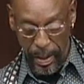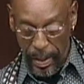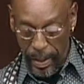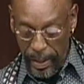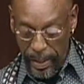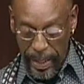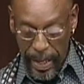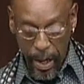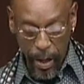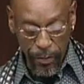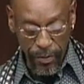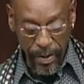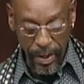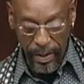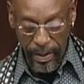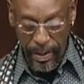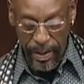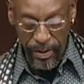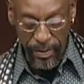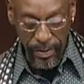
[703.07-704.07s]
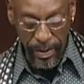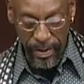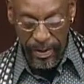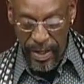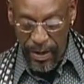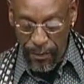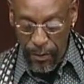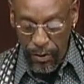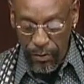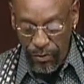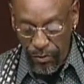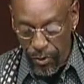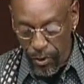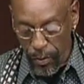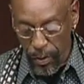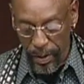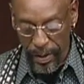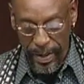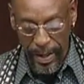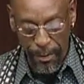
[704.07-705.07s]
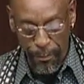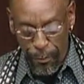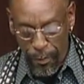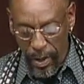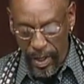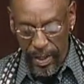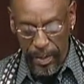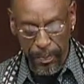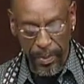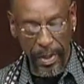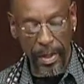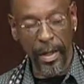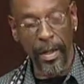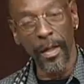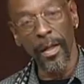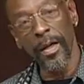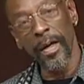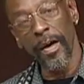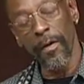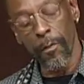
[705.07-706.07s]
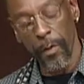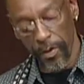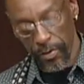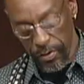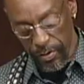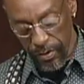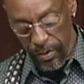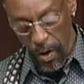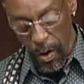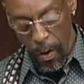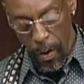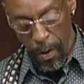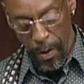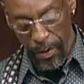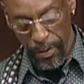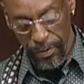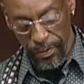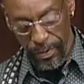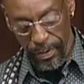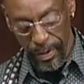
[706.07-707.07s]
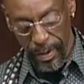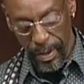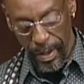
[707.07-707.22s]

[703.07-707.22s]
Clouds, I guess, can never truly and really be in love with stars.